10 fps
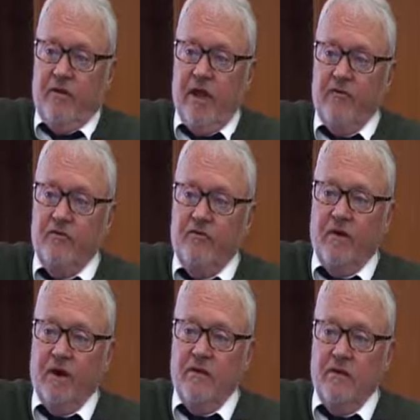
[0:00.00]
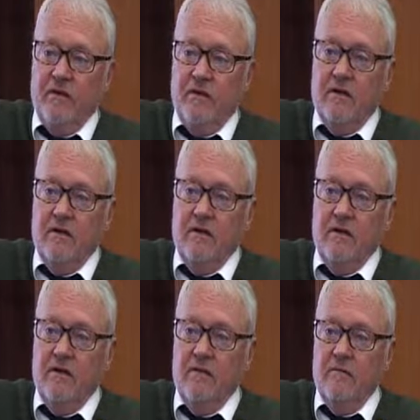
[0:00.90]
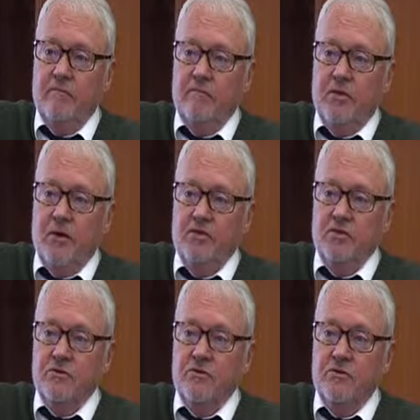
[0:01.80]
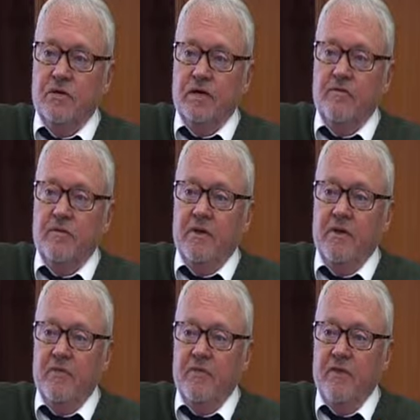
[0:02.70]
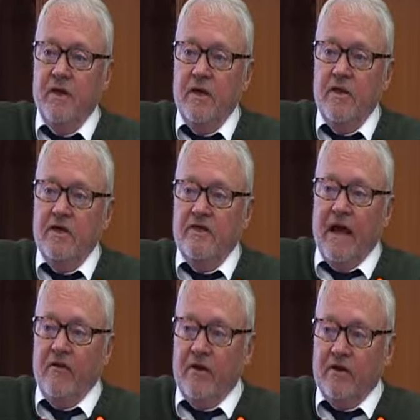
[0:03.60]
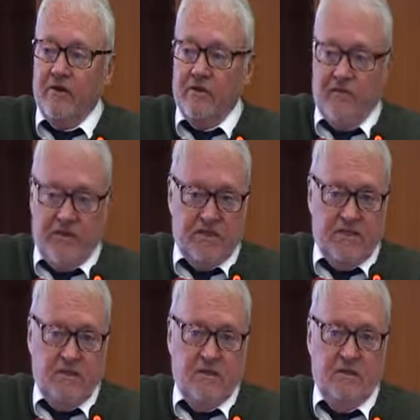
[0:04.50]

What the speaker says: we have to find a person who can be the director of this,